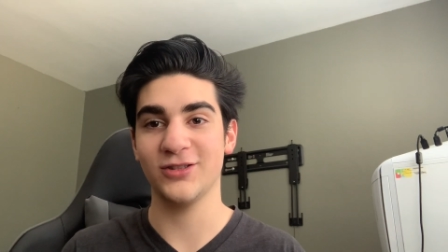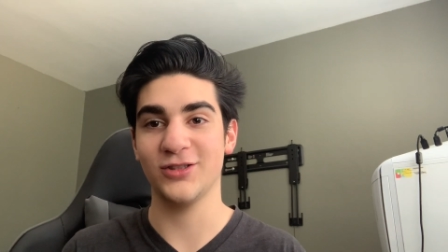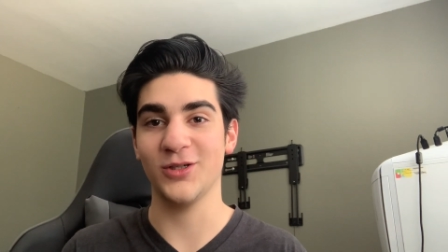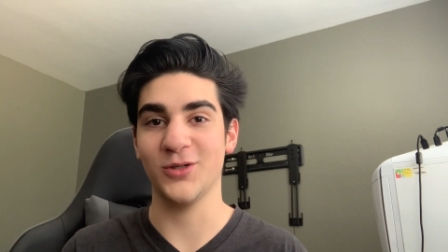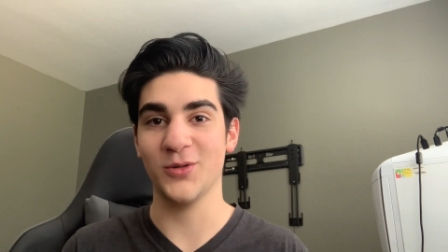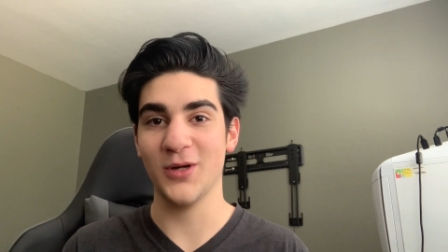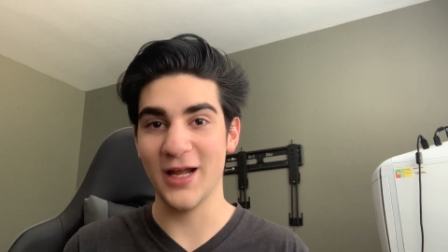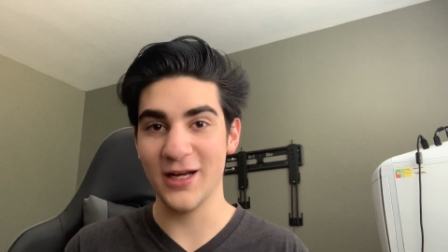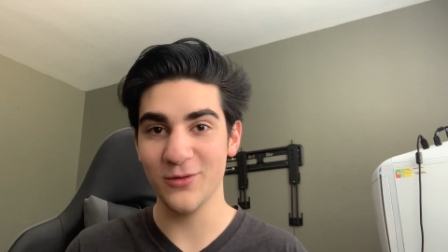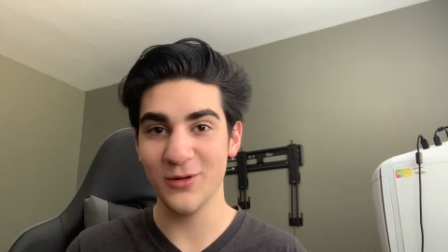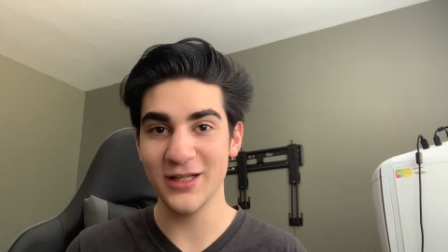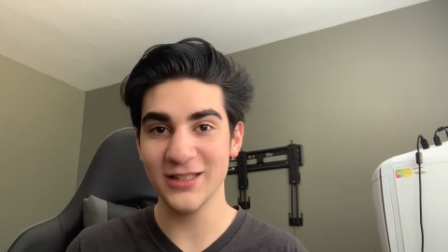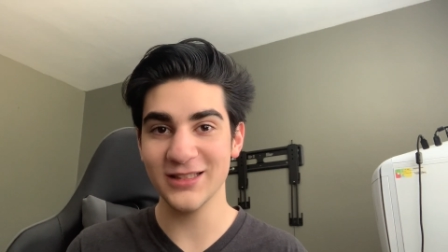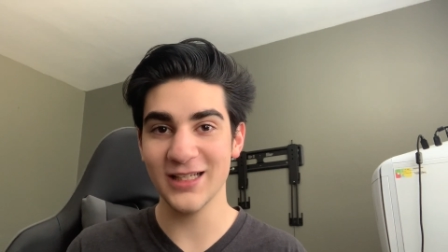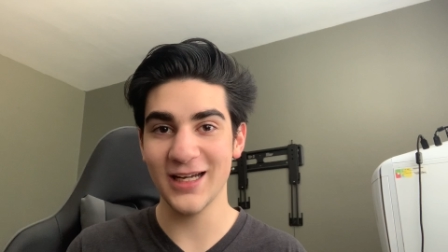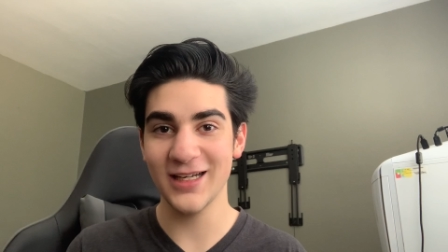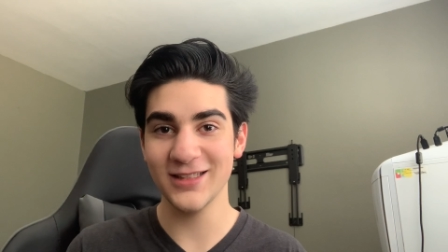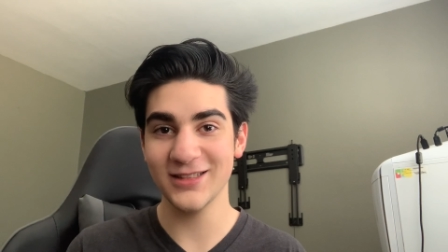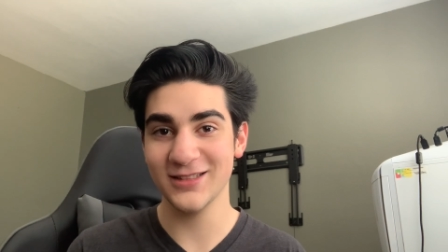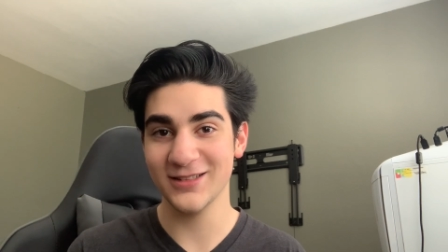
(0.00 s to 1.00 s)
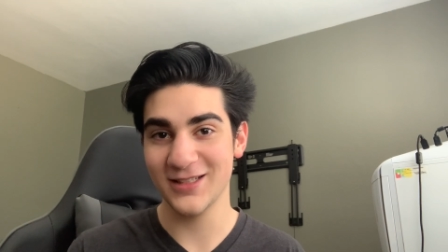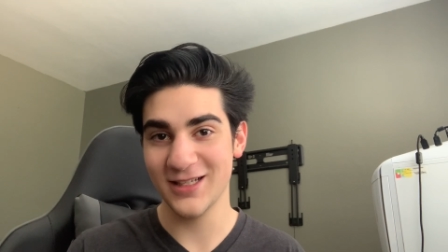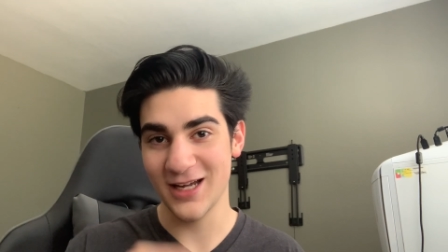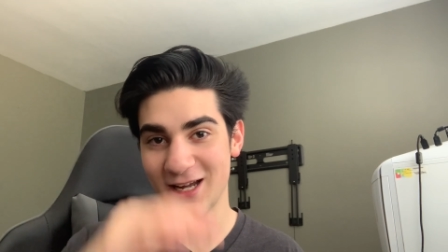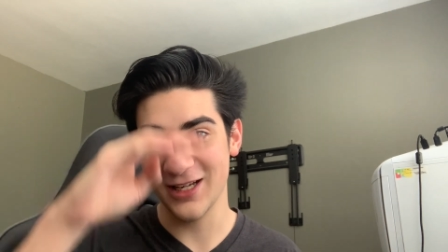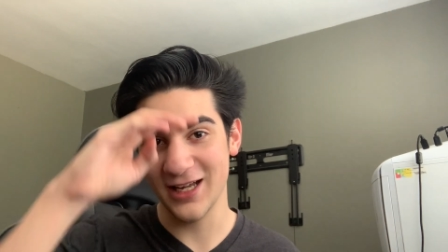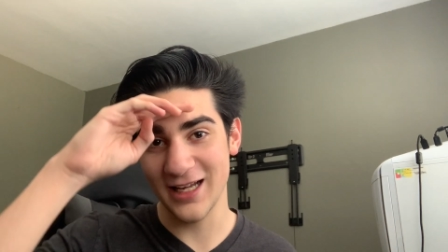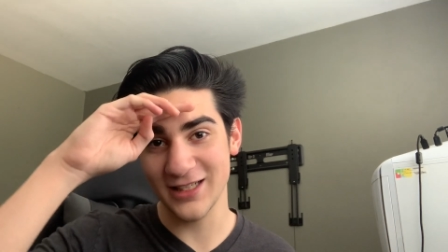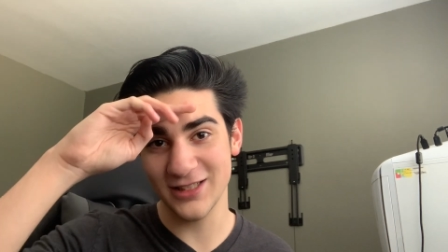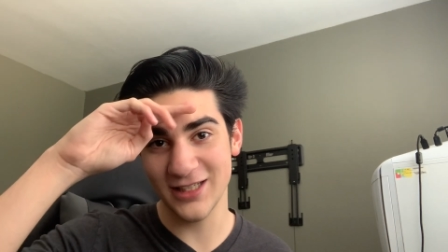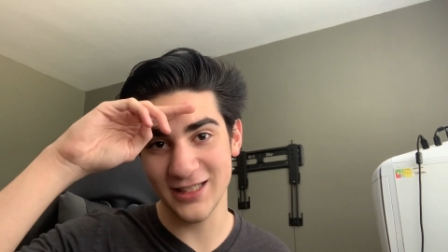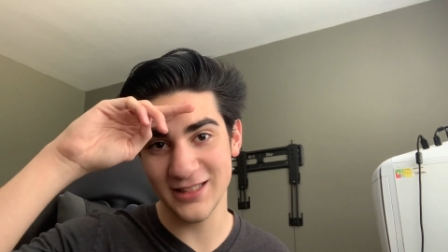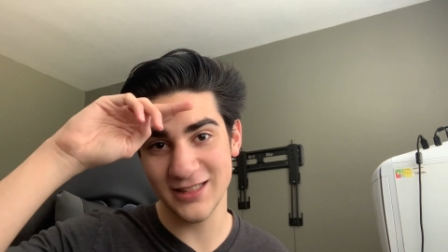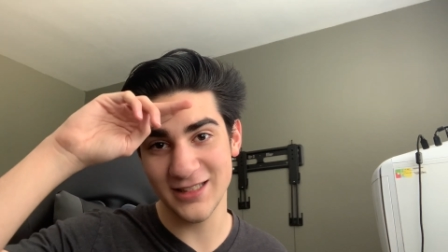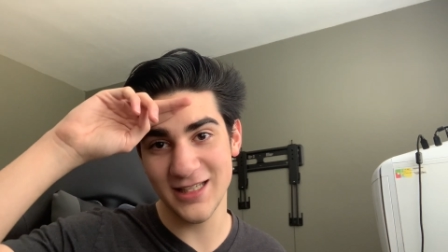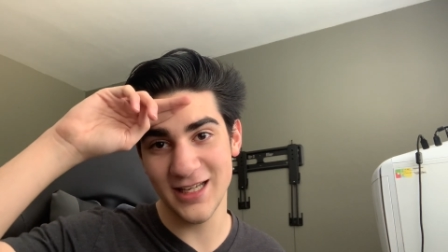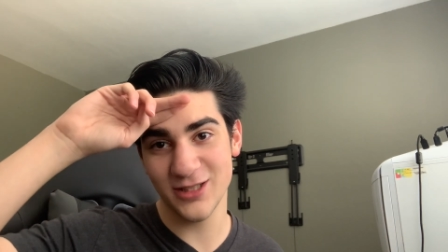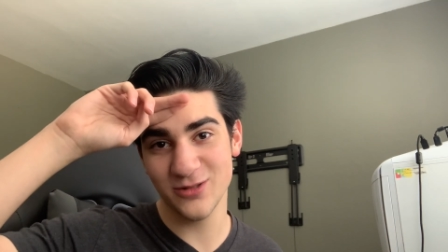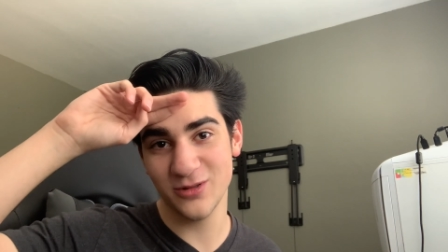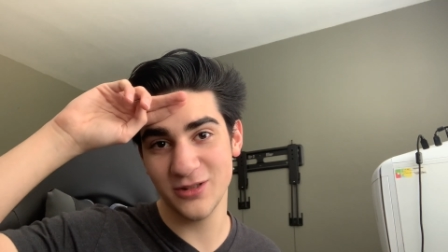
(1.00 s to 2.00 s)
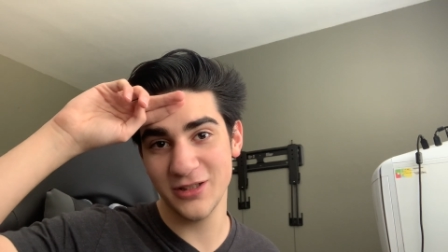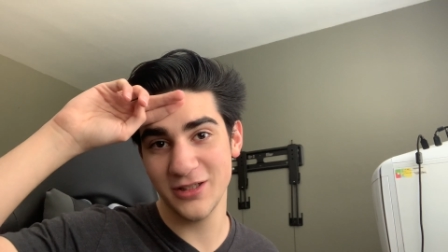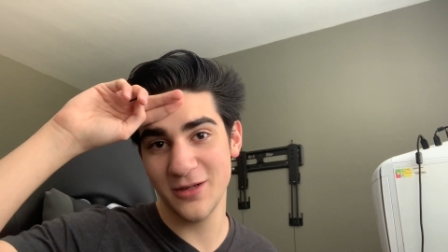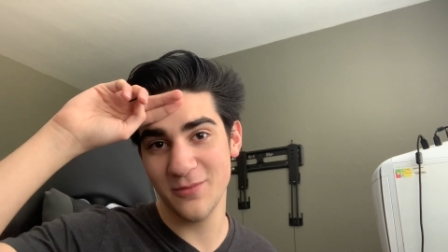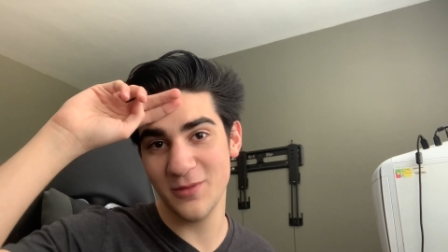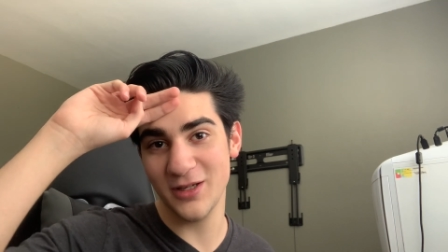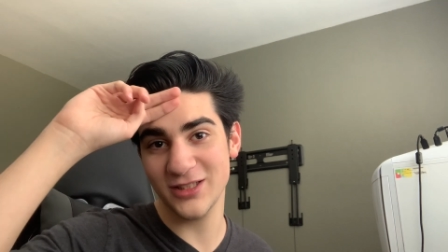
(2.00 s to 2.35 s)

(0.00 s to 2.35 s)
So anyways, guys, catch you guys in the next one.